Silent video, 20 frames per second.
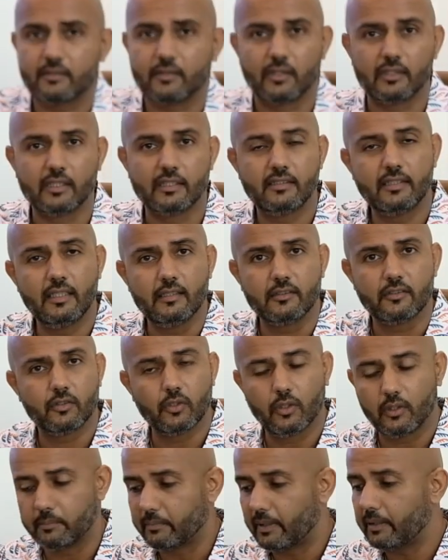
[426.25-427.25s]
on the seats,
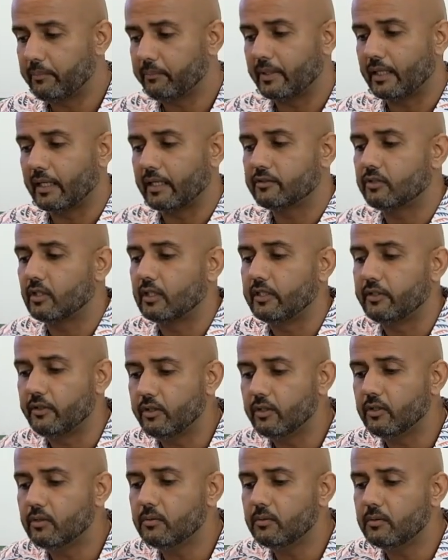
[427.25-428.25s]
so it might be actually
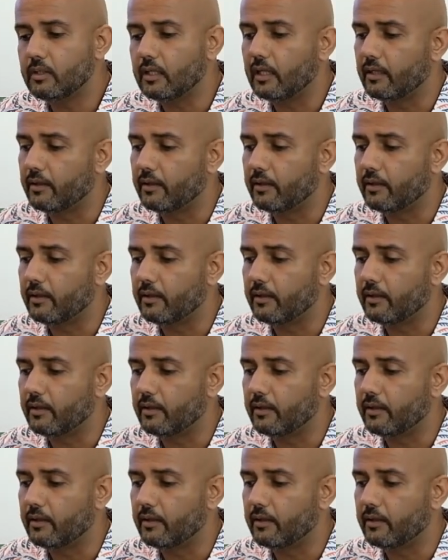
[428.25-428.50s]
new.